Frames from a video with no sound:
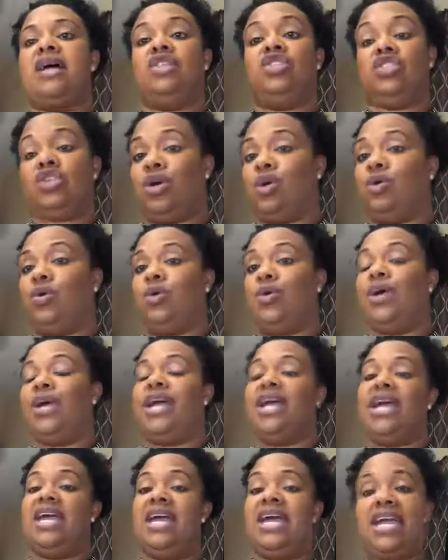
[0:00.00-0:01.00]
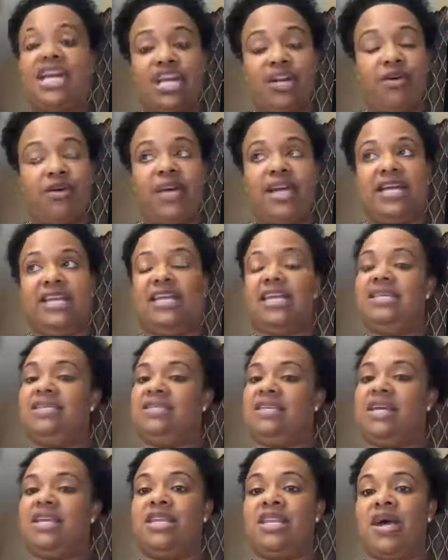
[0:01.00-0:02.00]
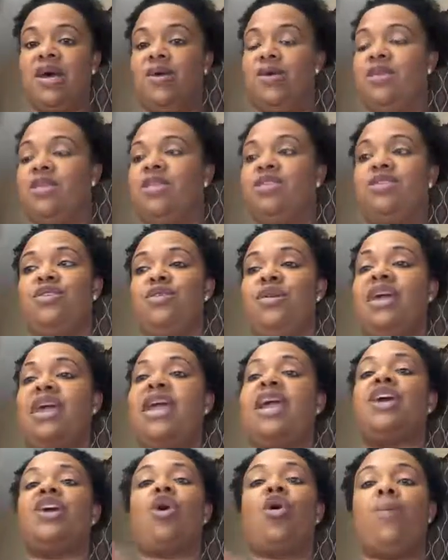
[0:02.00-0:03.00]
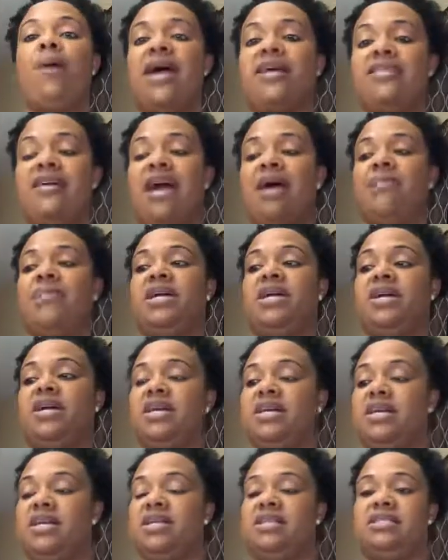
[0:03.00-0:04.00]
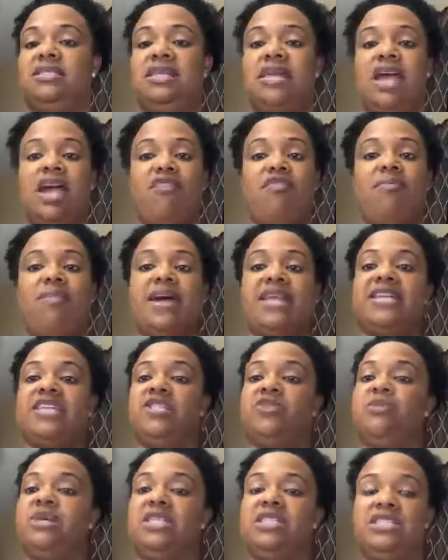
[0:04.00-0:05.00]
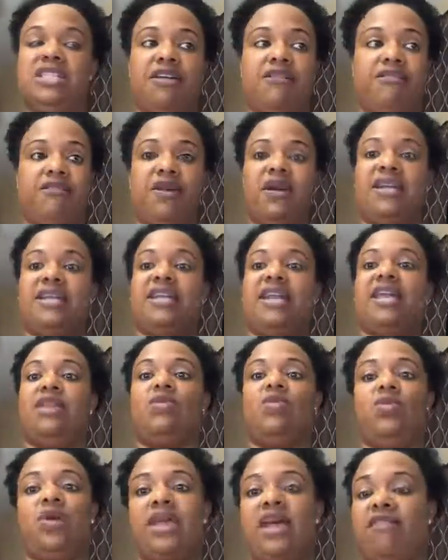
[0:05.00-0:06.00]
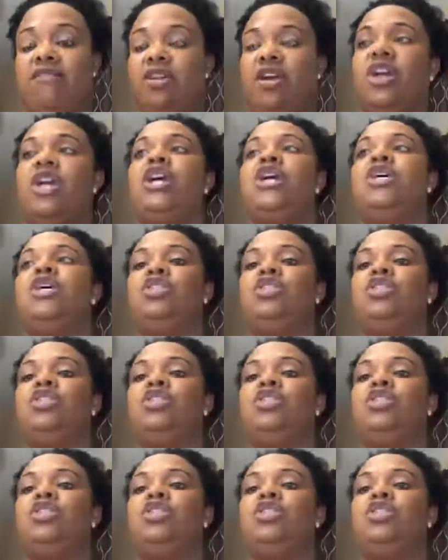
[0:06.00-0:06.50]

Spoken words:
So he agreed. He said, no, you can't go by that because everybody is built different and whatever.